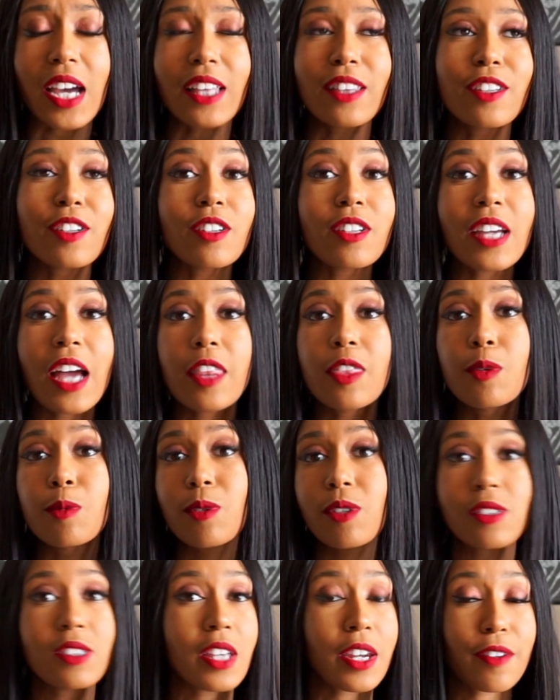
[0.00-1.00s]
I literally had the
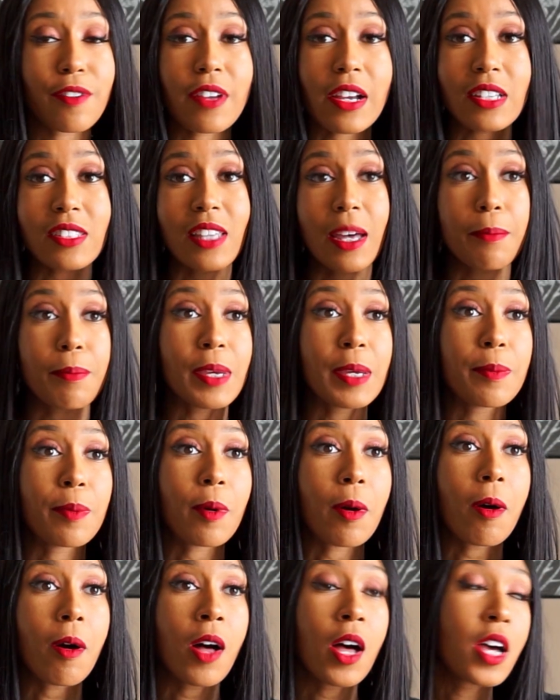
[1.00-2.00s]
worst side effects that
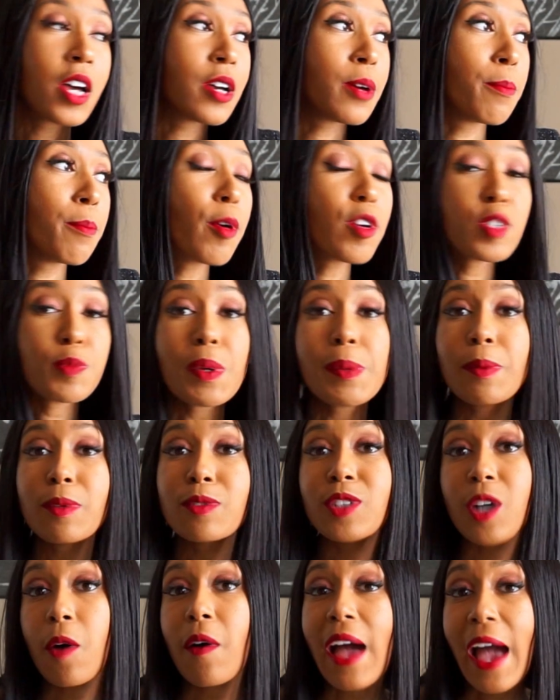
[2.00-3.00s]
most people
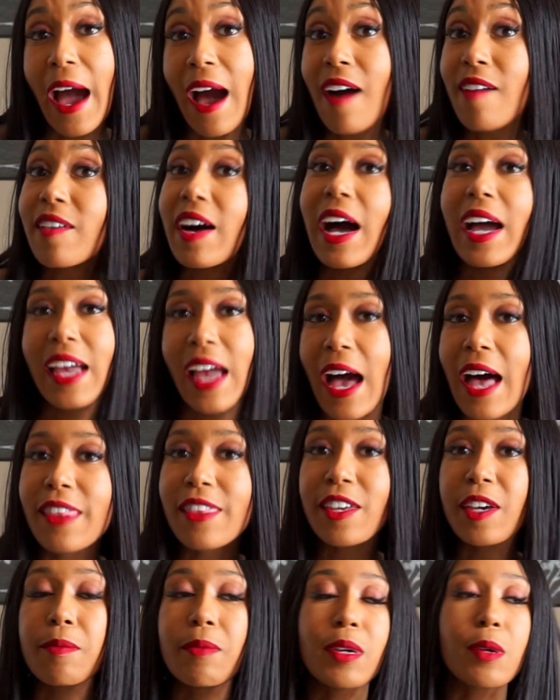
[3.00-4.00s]
don't have. I had them.